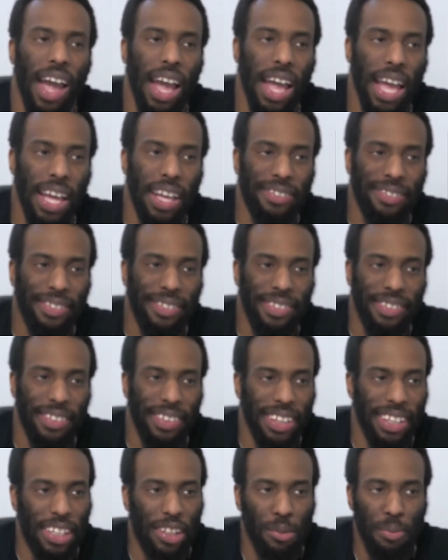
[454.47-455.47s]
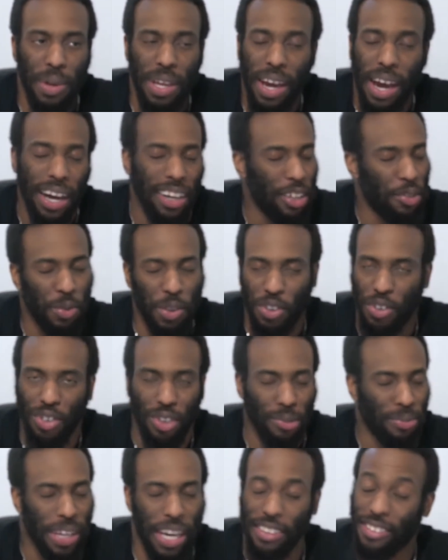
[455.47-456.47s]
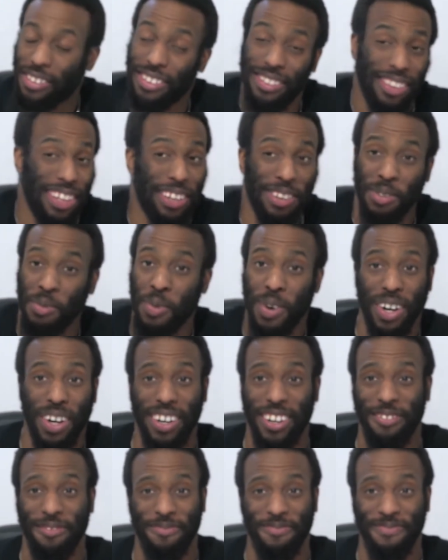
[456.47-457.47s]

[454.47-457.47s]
And to be honest with you, sometimes it just doesn't work.